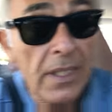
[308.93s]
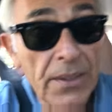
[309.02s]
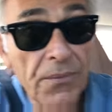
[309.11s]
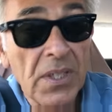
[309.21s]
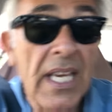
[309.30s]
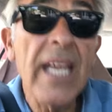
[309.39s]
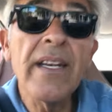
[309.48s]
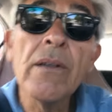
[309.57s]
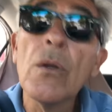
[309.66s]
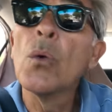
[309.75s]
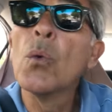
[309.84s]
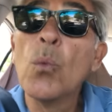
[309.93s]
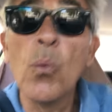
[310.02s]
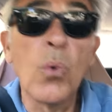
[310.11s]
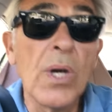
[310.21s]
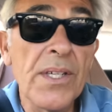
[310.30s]
If you can,
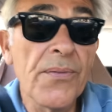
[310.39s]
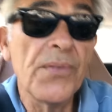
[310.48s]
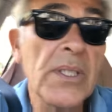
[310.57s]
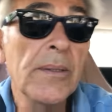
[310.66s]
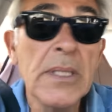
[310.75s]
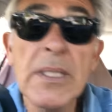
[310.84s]
wonderful.